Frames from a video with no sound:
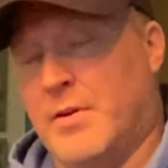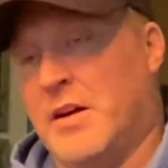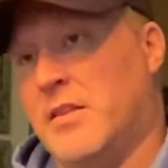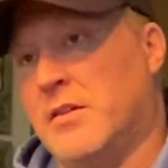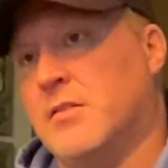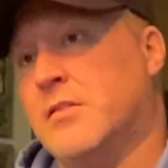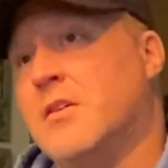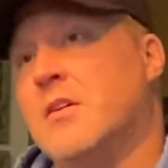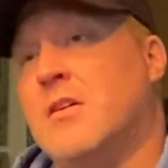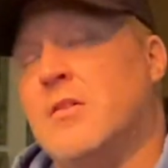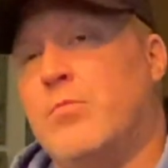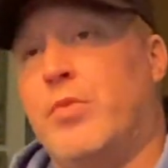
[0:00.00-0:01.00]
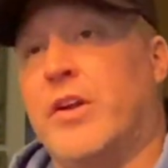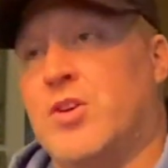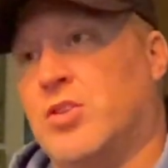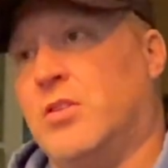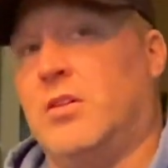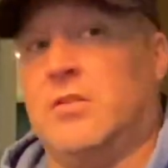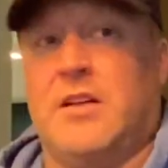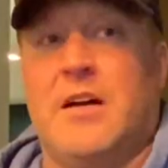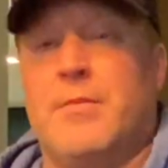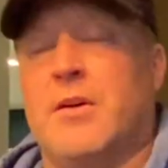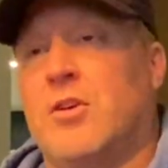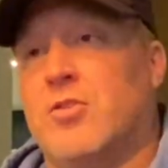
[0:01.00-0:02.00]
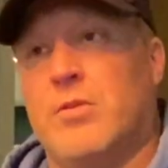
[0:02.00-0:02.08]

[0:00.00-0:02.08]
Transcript: by the British a long time ago.